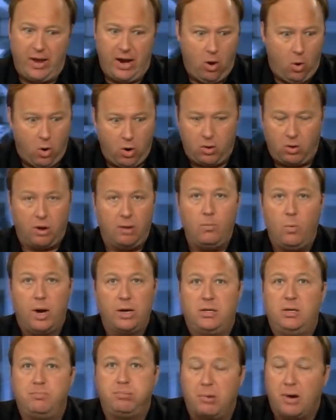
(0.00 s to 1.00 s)
They order them
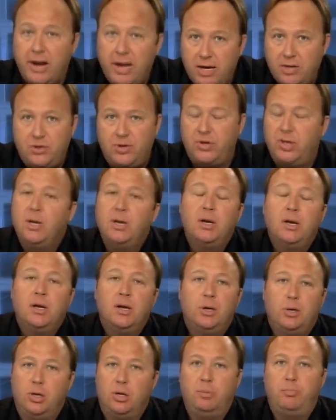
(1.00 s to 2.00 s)
what to preach
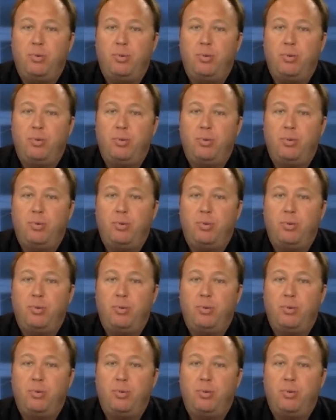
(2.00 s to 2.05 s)
to